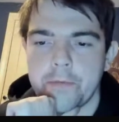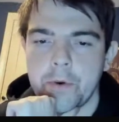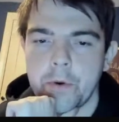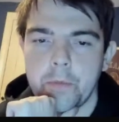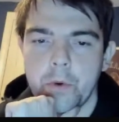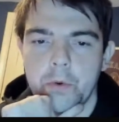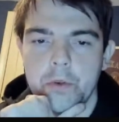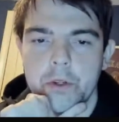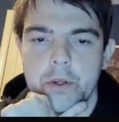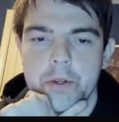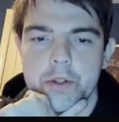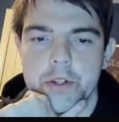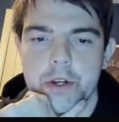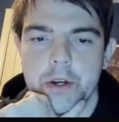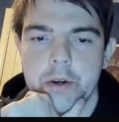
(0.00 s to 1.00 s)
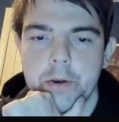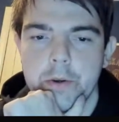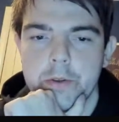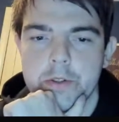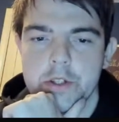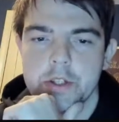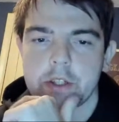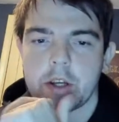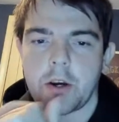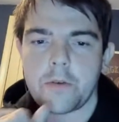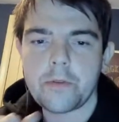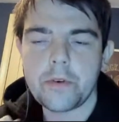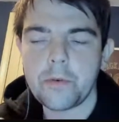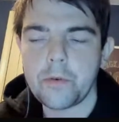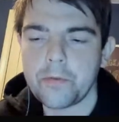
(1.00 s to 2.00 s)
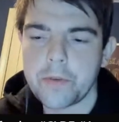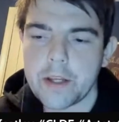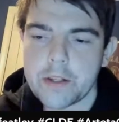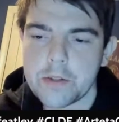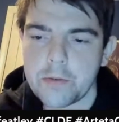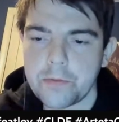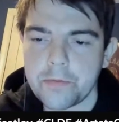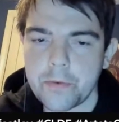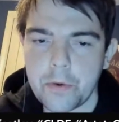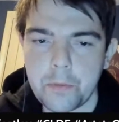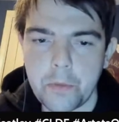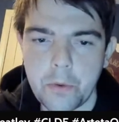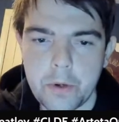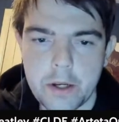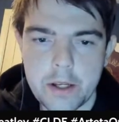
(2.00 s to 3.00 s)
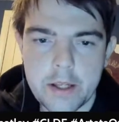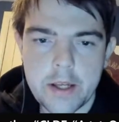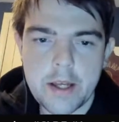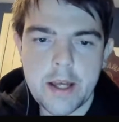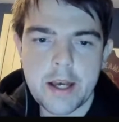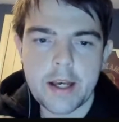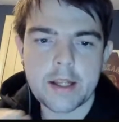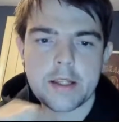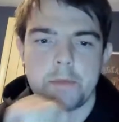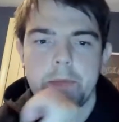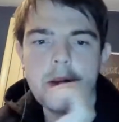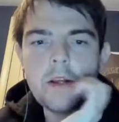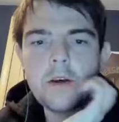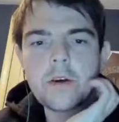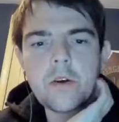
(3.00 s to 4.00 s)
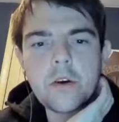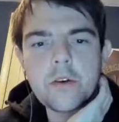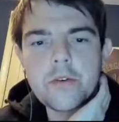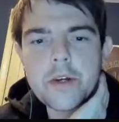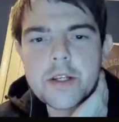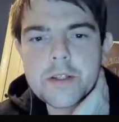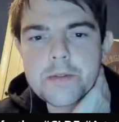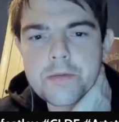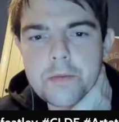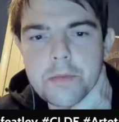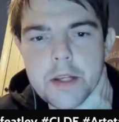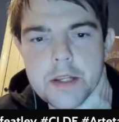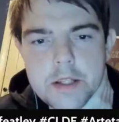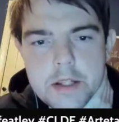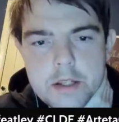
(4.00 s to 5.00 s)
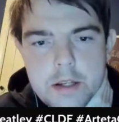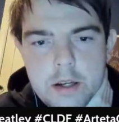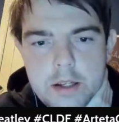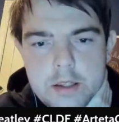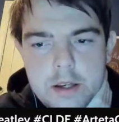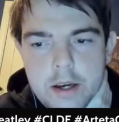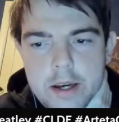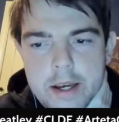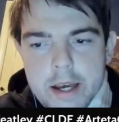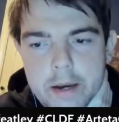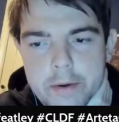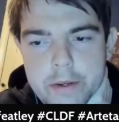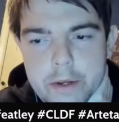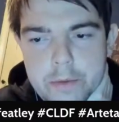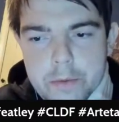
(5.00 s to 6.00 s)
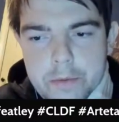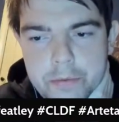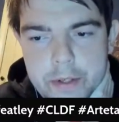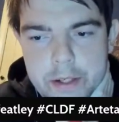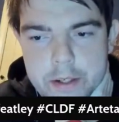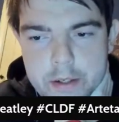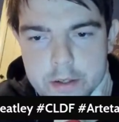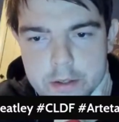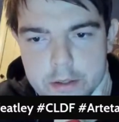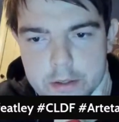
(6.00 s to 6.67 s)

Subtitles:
football news show, just covering all things on football at the minute. I've got Chris from Leicester Till I Die. How are you, my friend?